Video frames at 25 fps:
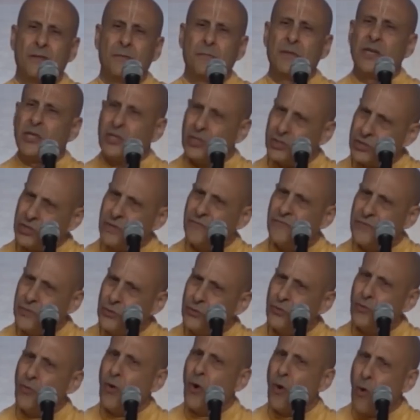Because if
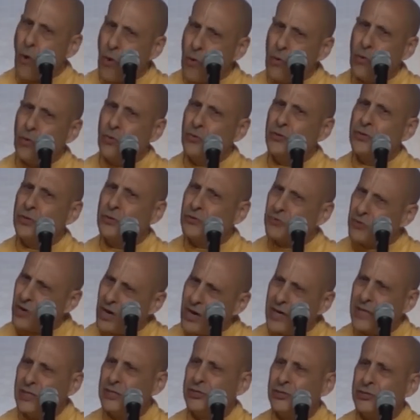you hold a
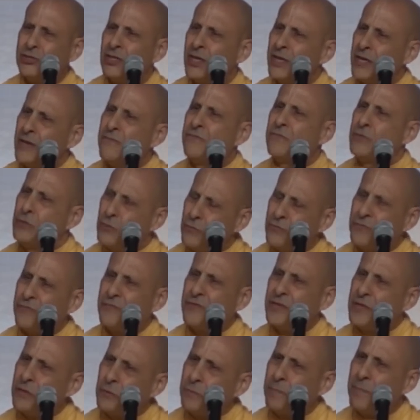grudge, if you
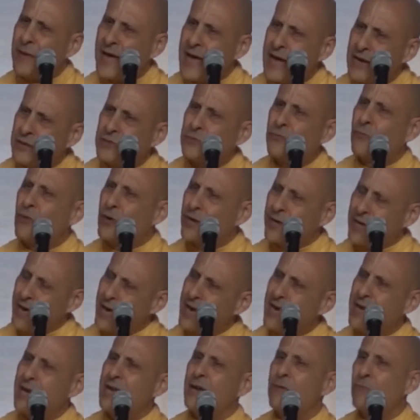feel bad toward
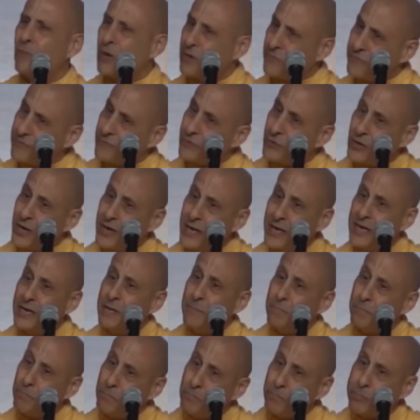anyone for
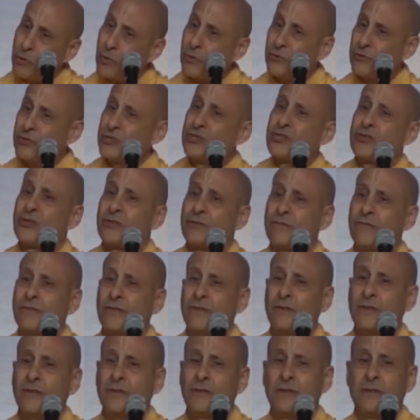any person,
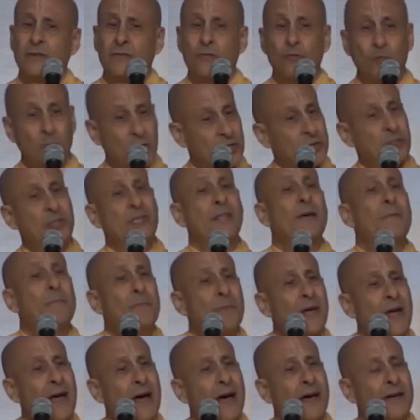wish them
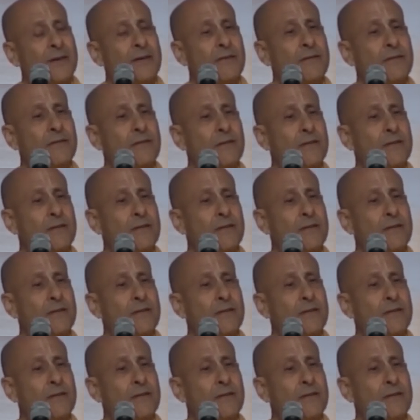bad,